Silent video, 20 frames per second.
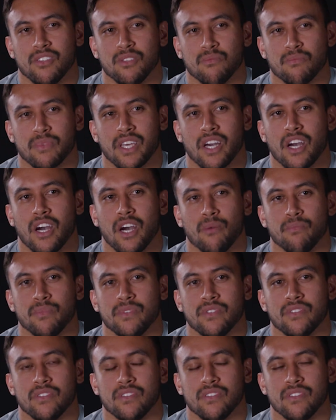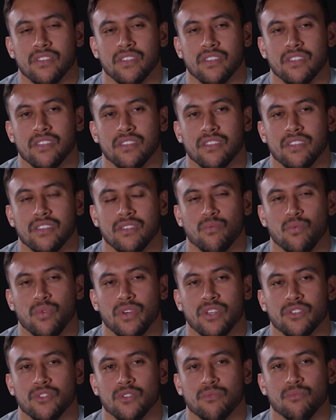some cops in
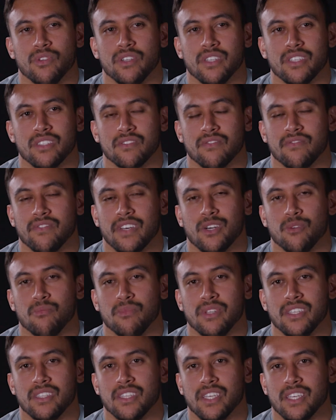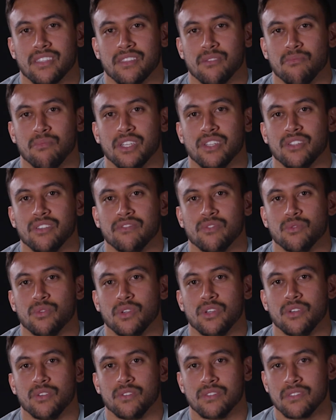Winter Springs found me in the middle of a
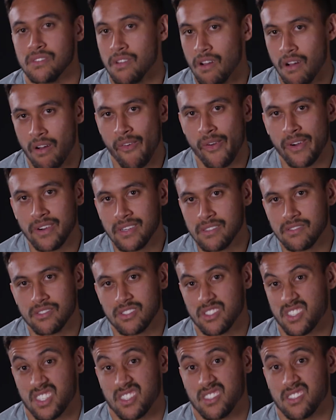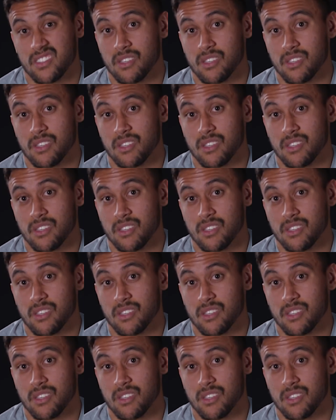road, just